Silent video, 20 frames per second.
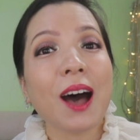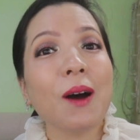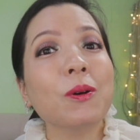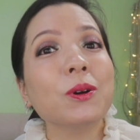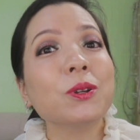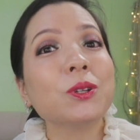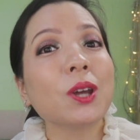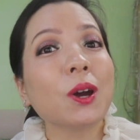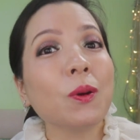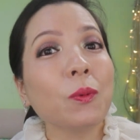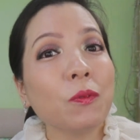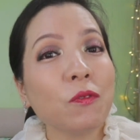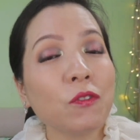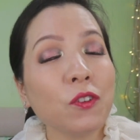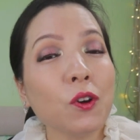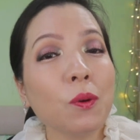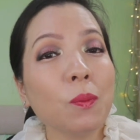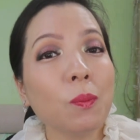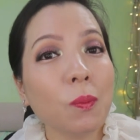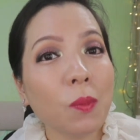I will share with
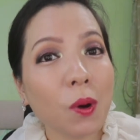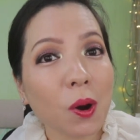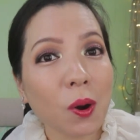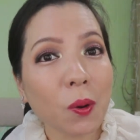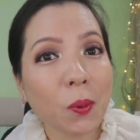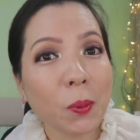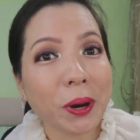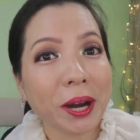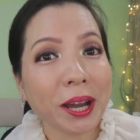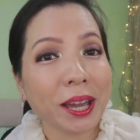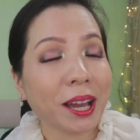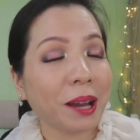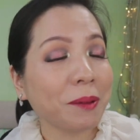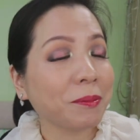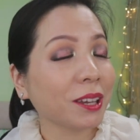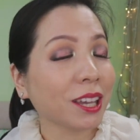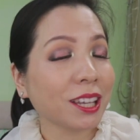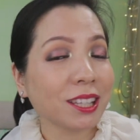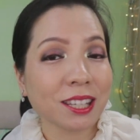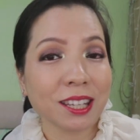you more why
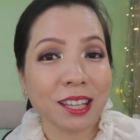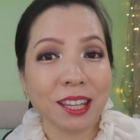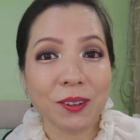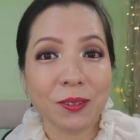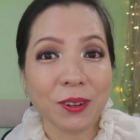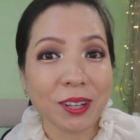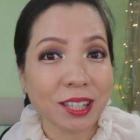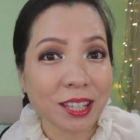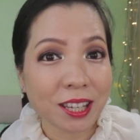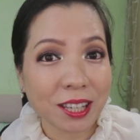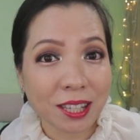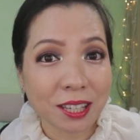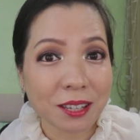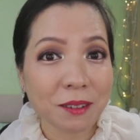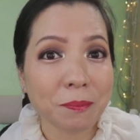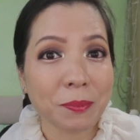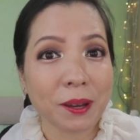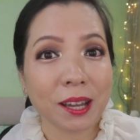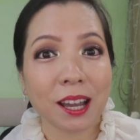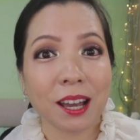I'm getting
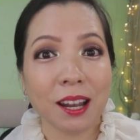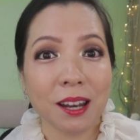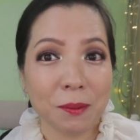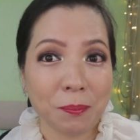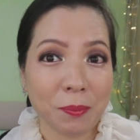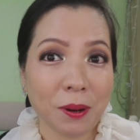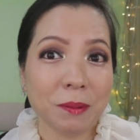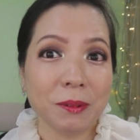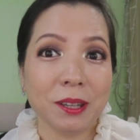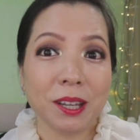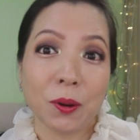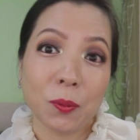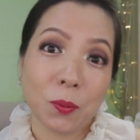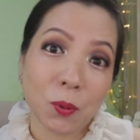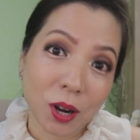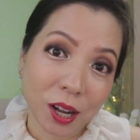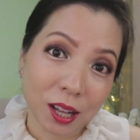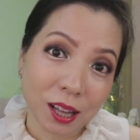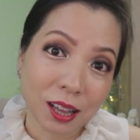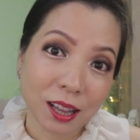irritated by Colourpop in a
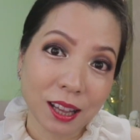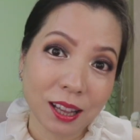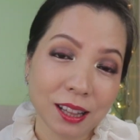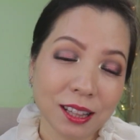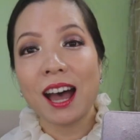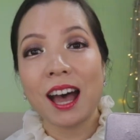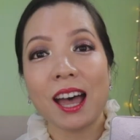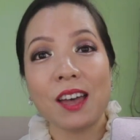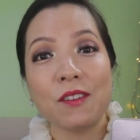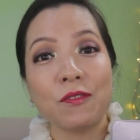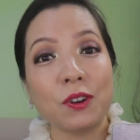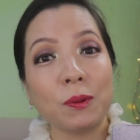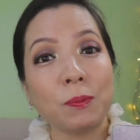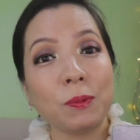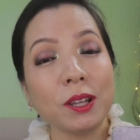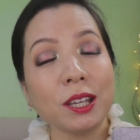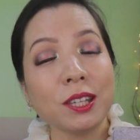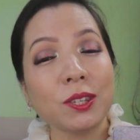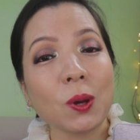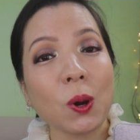while. I've
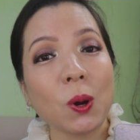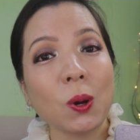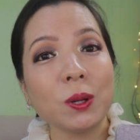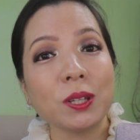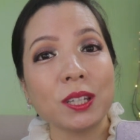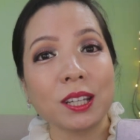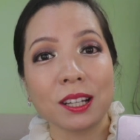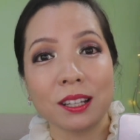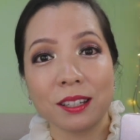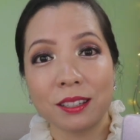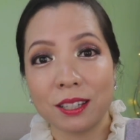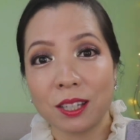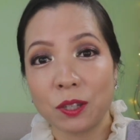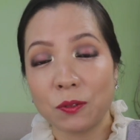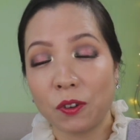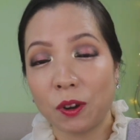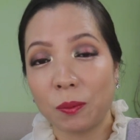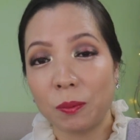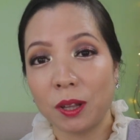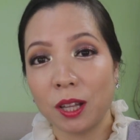replaced all the glitters
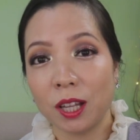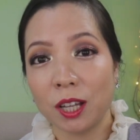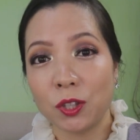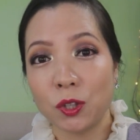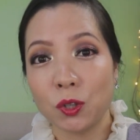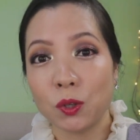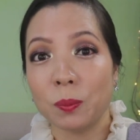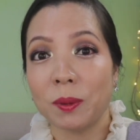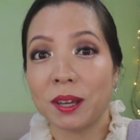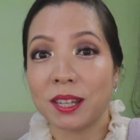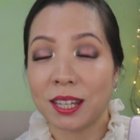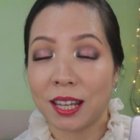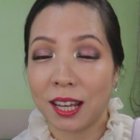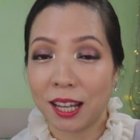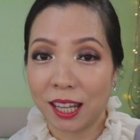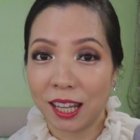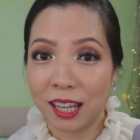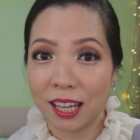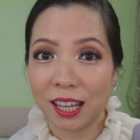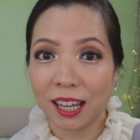formula to
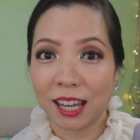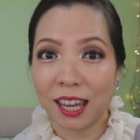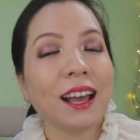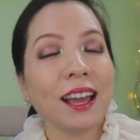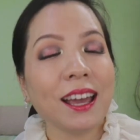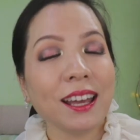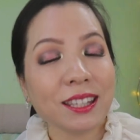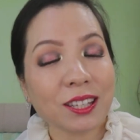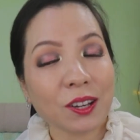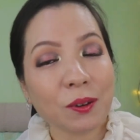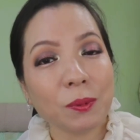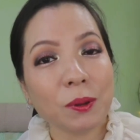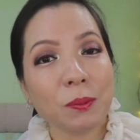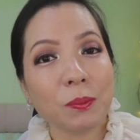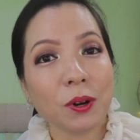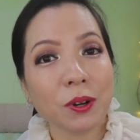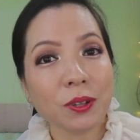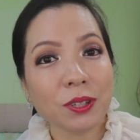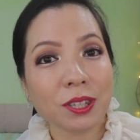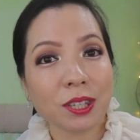metallic, and they'll be
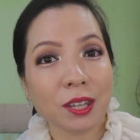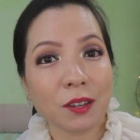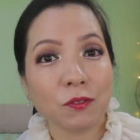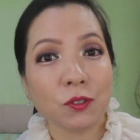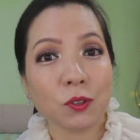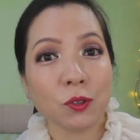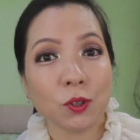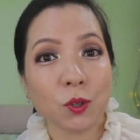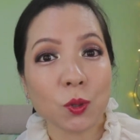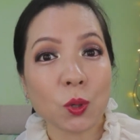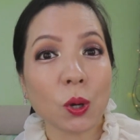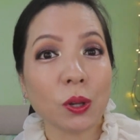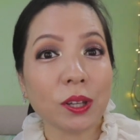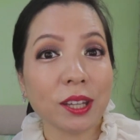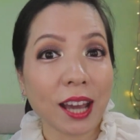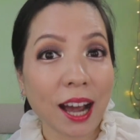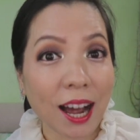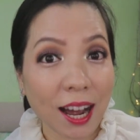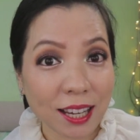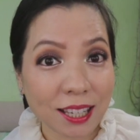more safe to use on
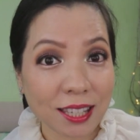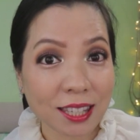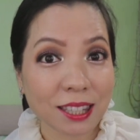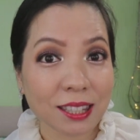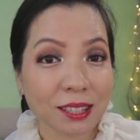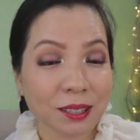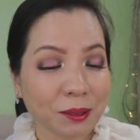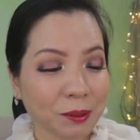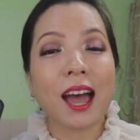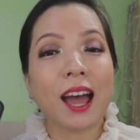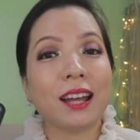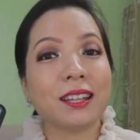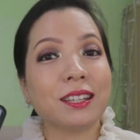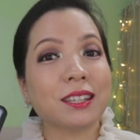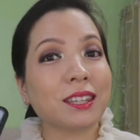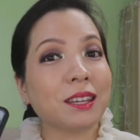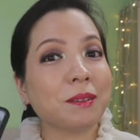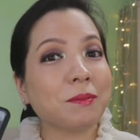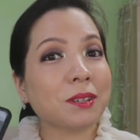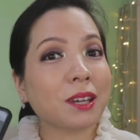the eyes. At the
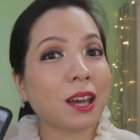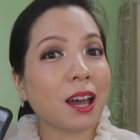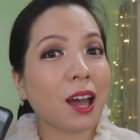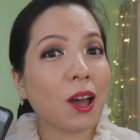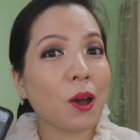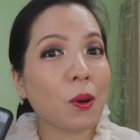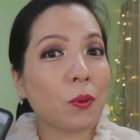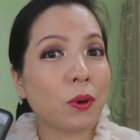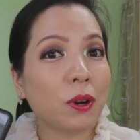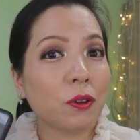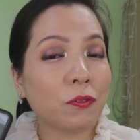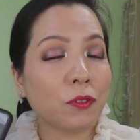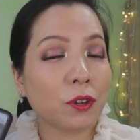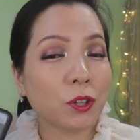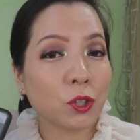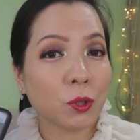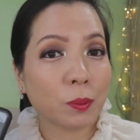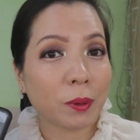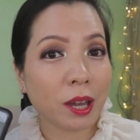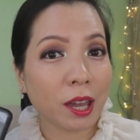same time, I will
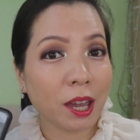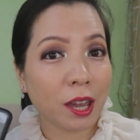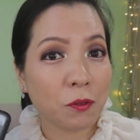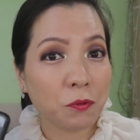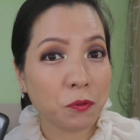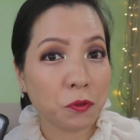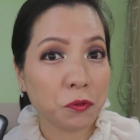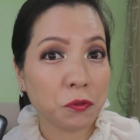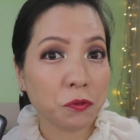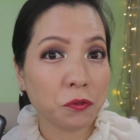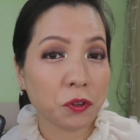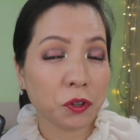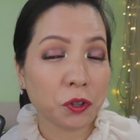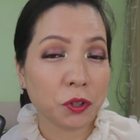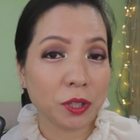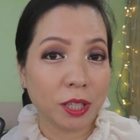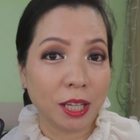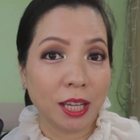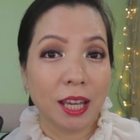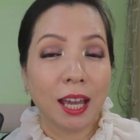refer to my handphone
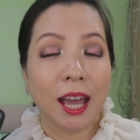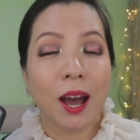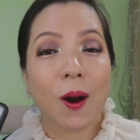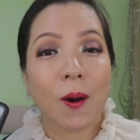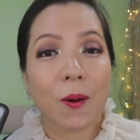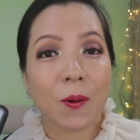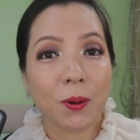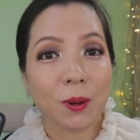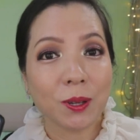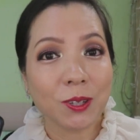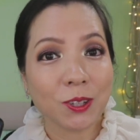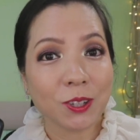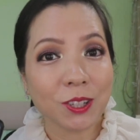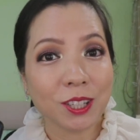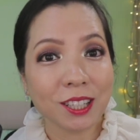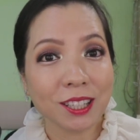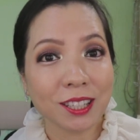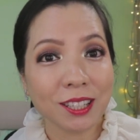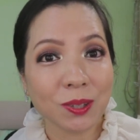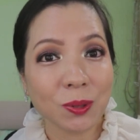for the
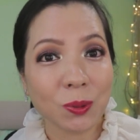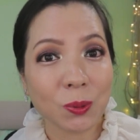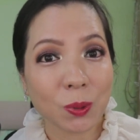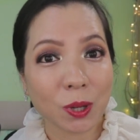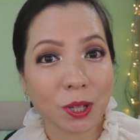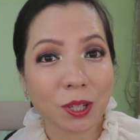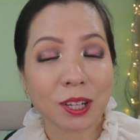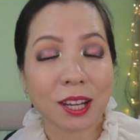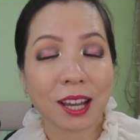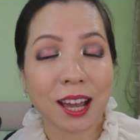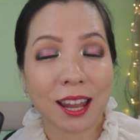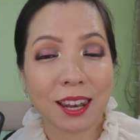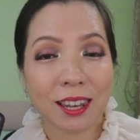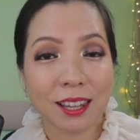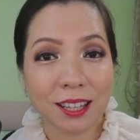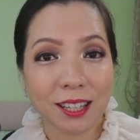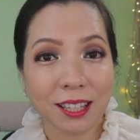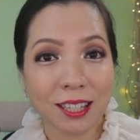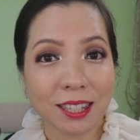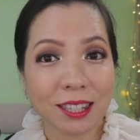original swatch
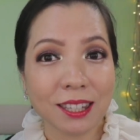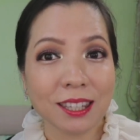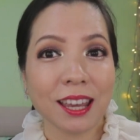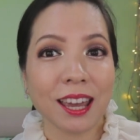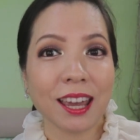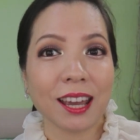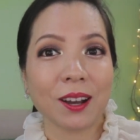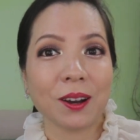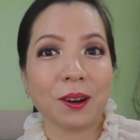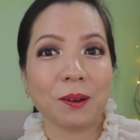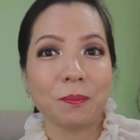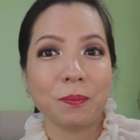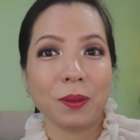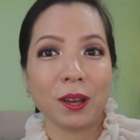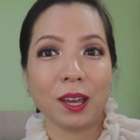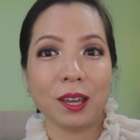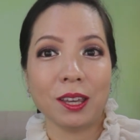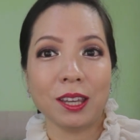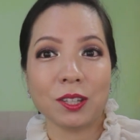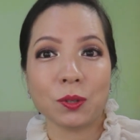colors and
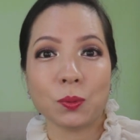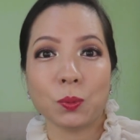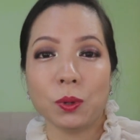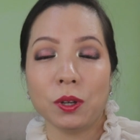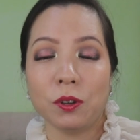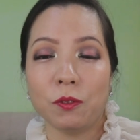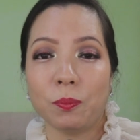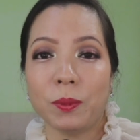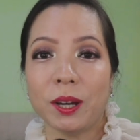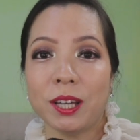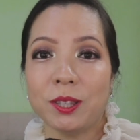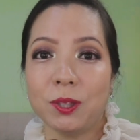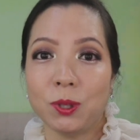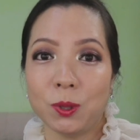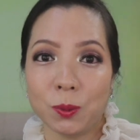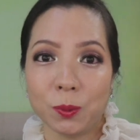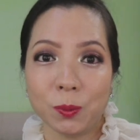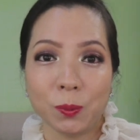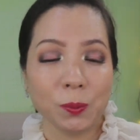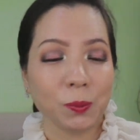compare it with my
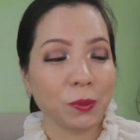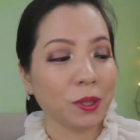dupe.